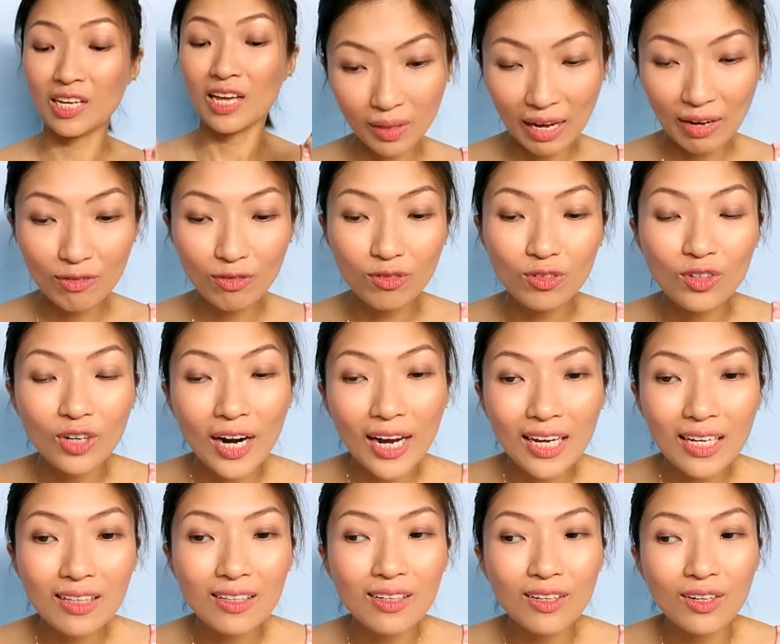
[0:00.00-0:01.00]
I've
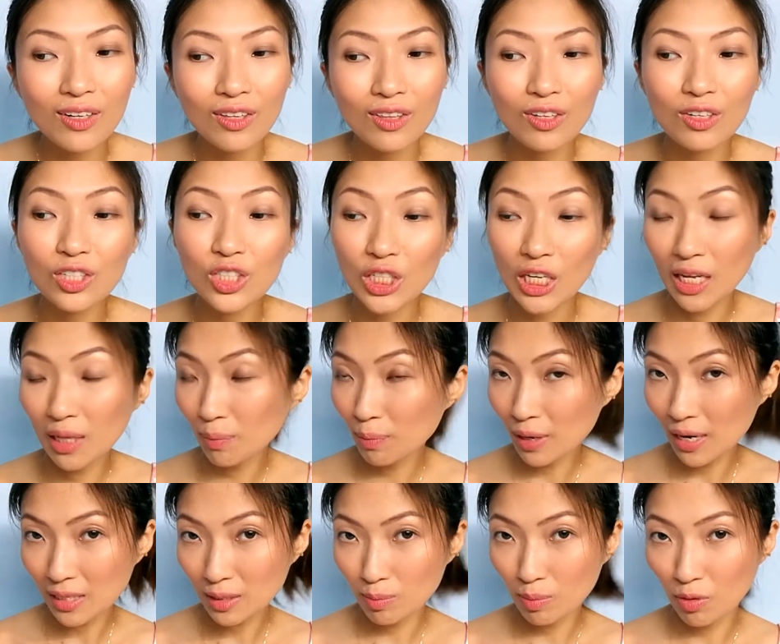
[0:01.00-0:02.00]
tried other gel
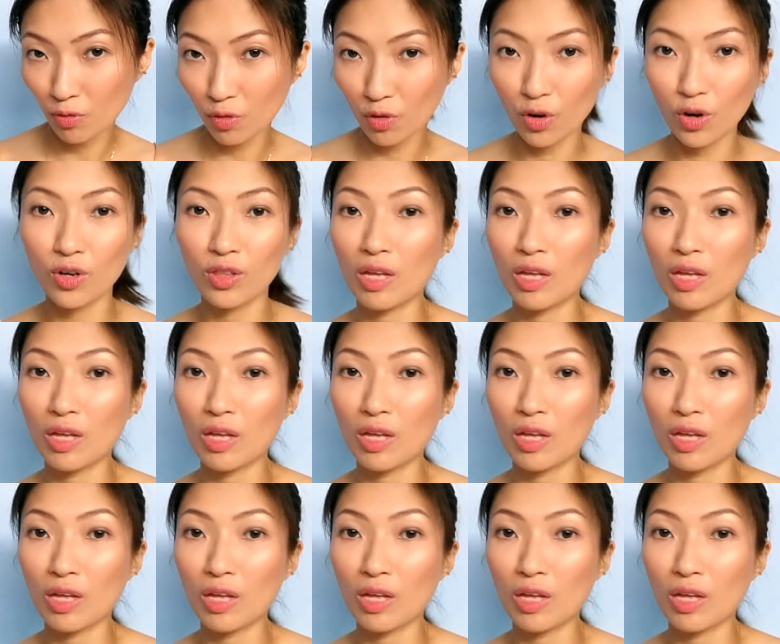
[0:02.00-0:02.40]
brands before.